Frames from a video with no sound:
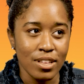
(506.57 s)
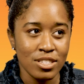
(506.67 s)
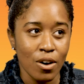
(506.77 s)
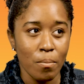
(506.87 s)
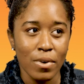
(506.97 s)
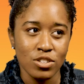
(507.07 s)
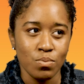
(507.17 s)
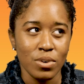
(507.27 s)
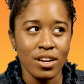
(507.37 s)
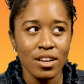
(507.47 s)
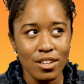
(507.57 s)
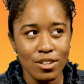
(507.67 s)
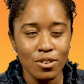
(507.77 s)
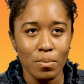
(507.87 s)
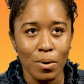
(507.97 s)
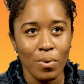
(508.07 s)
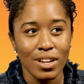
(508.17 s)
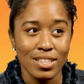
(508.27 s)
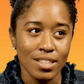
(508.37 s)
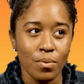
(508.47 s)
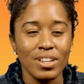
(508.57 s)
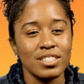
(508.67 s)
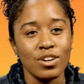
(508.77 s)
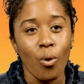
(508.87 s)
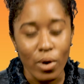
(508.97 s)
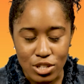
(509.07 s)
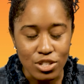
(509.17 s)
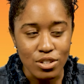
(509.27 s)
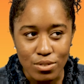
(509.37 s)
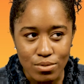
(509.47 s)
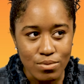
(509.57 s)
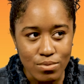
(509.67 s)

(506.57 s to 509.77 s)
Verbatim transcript: It's so much we could do, but what is what is it going to do?